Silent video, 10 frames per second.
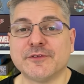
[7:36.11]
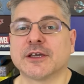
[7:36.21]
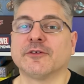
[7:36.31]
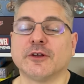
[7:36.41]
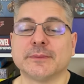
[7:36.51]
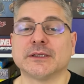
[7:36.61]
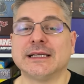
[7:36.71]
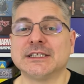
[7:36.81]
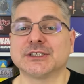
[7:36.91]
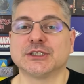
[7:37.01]
You can follow me on
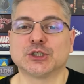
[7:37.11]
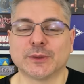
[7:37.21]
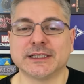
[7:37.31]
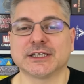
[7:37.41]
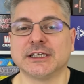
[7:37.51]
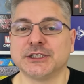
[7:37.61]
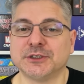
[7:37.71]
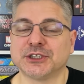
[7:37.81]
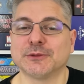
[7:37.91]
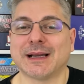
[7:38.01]
Insta, Twitch, and
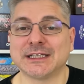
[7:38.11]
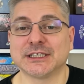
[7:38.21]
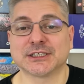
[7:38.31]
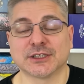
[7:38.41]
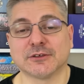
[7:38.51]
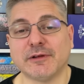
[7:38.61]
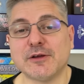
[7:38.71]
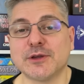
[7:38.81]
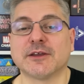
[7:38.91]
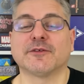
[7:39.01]
YouTube at
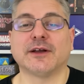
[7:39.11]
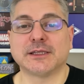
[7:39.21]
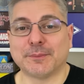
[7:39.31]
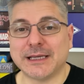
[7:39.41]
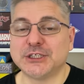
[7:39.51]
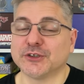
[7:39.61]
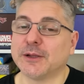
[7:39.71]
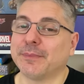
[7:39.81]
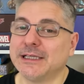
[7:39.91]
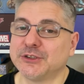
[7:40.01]
JestaThaRogue. You can find the Patreon
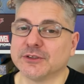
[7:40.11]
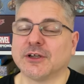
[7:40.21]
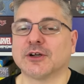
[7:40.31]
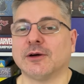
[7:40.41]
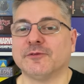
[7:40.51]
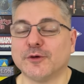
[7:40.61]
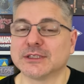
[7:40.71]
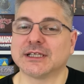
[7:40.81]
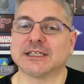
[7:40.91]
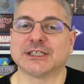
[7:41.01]
at patreon.com forward
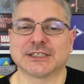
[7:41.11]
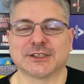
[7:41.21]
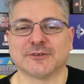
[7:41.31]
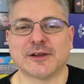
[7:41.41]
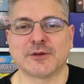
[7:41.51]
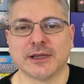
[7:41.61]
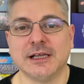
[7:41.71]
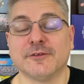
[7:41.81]
slash JestaThaRogue.